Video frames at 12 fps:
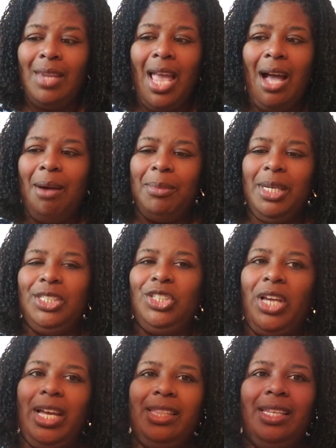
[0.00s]
how much
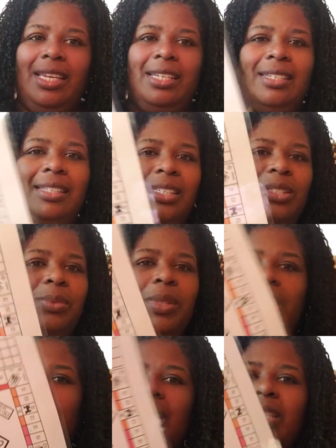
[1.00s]
at the end of this
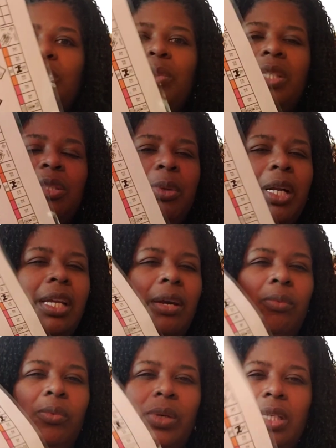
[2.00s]
one. This one is probably
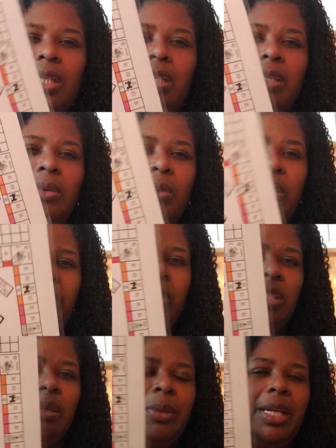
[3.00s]
a really good one for
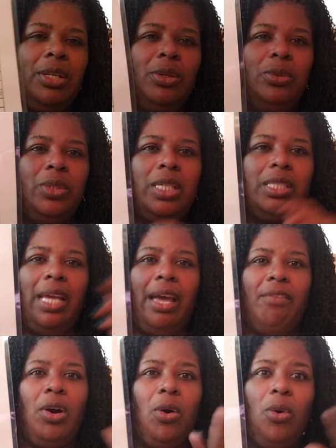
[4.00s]
somebody who doesn't
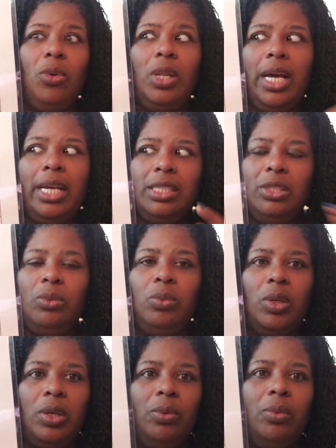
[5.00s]
have a whole lot to
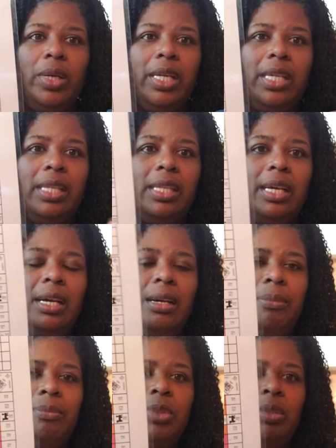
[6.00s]
work with,
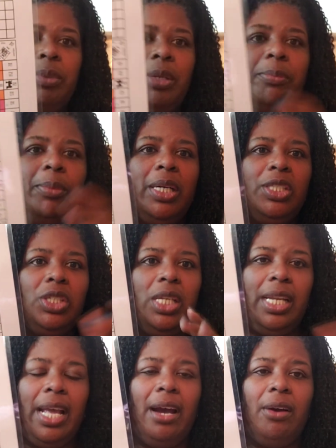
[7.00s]
to be
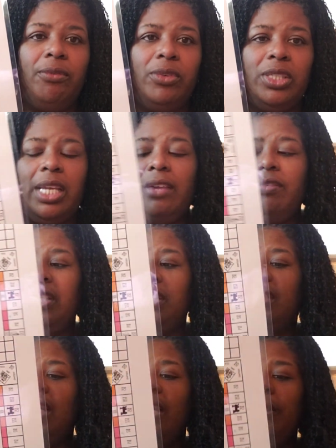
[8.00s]
budgeting out for
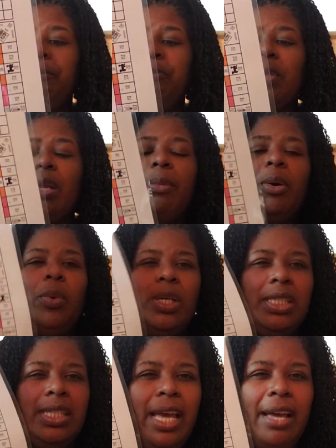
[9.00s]
savings, but
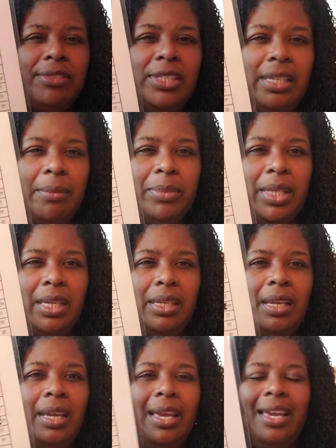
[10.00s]
wants to have something,
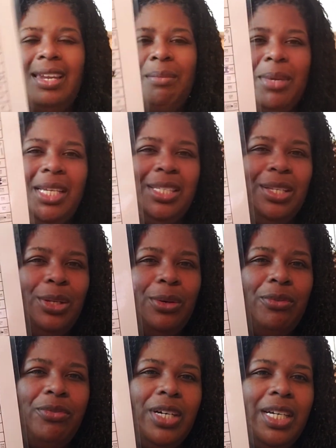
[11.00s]
and it makes it a
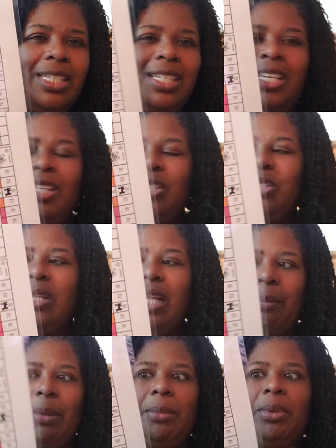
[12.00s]
little fun. So
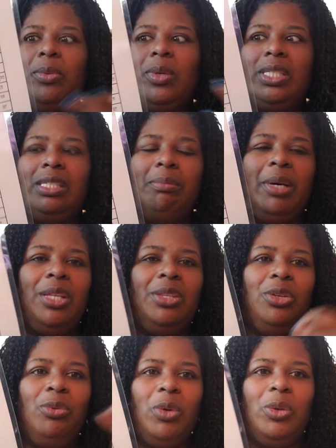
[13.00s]
like maybe once a
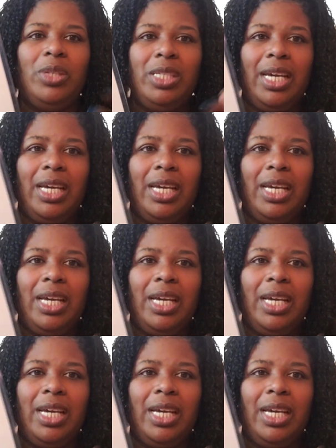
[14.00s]
month you roll the